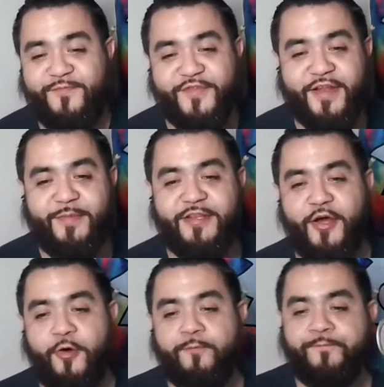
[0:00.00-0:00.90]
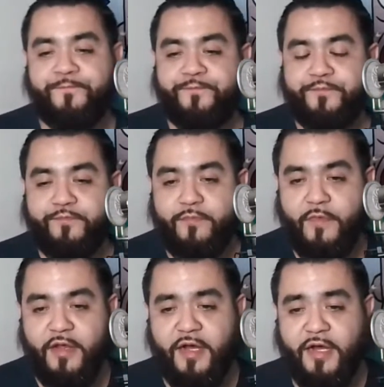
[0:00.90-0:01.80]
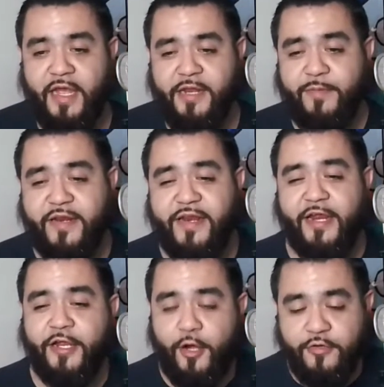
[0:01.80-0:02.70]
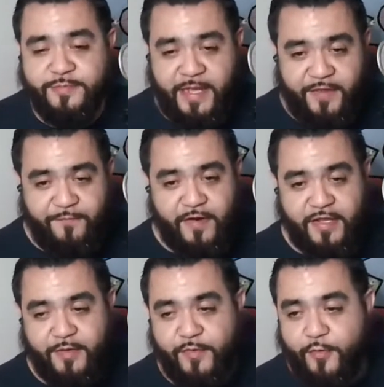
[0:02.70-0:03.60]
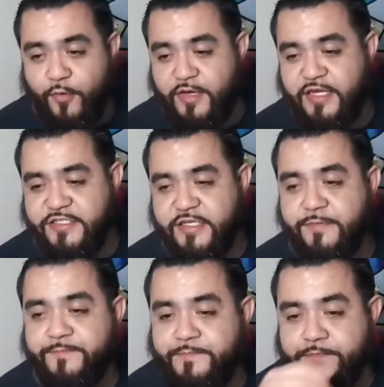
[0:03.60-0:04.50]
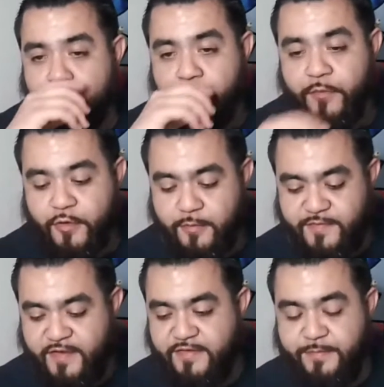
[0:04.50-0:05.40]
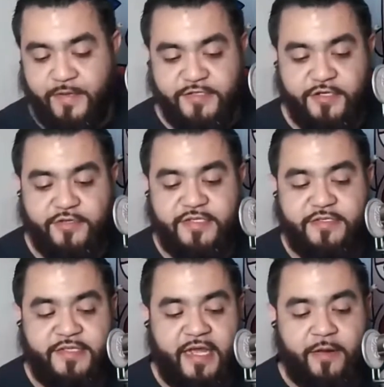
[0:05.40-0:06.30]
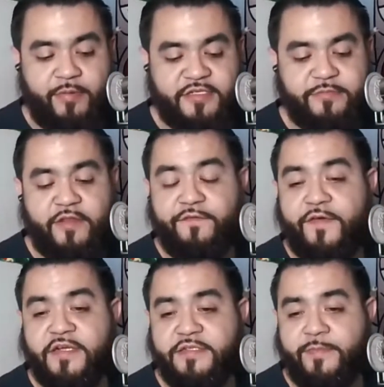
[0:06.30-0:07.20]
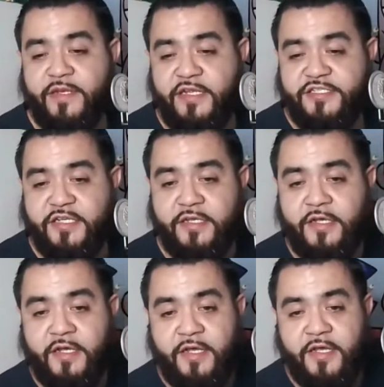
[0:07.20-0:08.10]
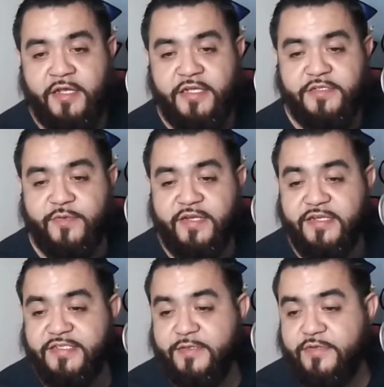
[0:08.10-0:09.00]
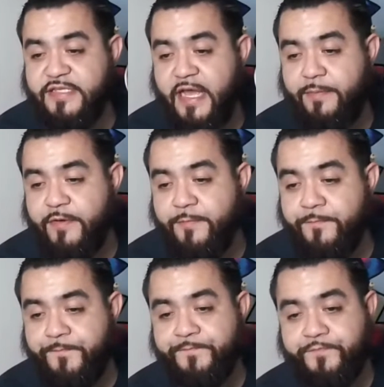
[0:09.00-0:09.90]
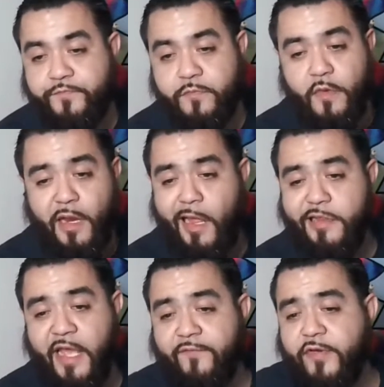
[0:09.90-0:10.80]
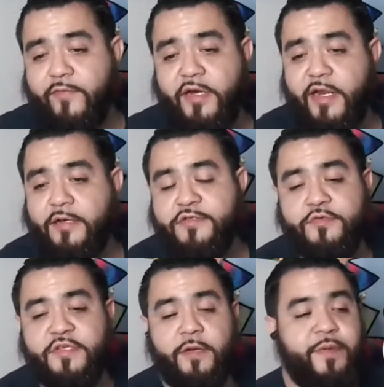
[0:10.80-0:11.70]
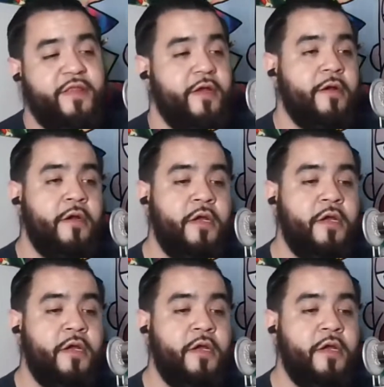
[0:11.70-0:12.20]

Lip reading: It's gonna be dope. Anybody that goes, man, fucking record that shit. You know what I'm saying? Make sure you tag a bunch of motherfuckers up in that shit because we need to see what's happening. They haven't even announced who's gonna be there.